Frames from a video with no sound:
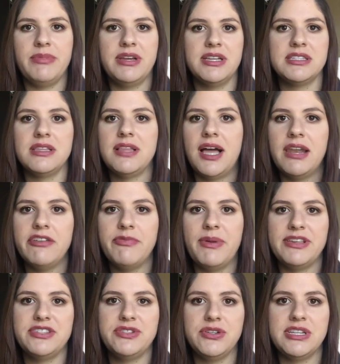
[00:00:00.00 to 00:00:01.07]
because a lot of
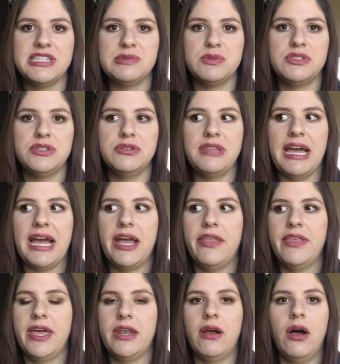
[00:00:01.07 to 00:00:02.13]
my students would do that and
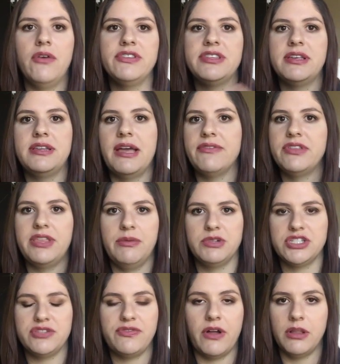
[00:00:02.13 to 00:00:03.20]
then all of a sudden everything
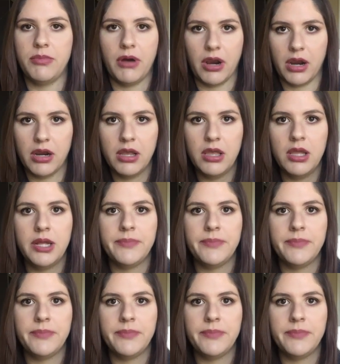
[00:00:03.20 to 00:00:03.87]
would just fall apart.